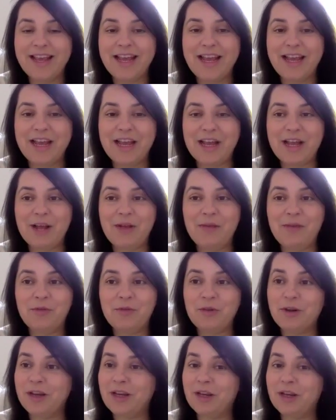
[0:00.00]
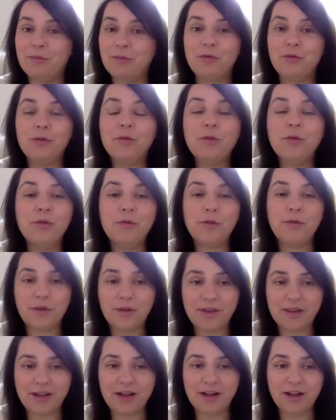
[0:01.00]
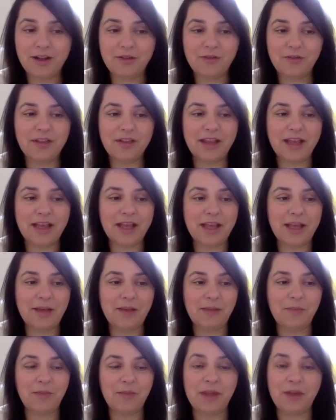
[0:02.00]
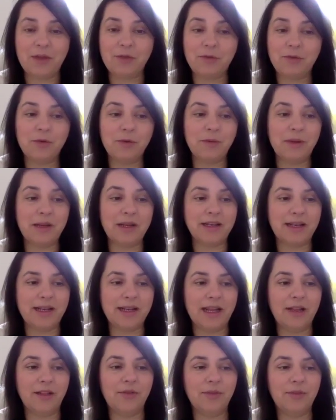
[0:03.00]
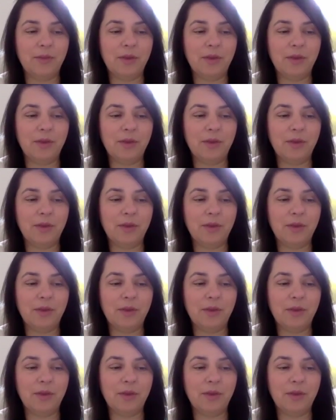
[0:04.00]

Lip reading: and try and improve ourselves and our own mental health,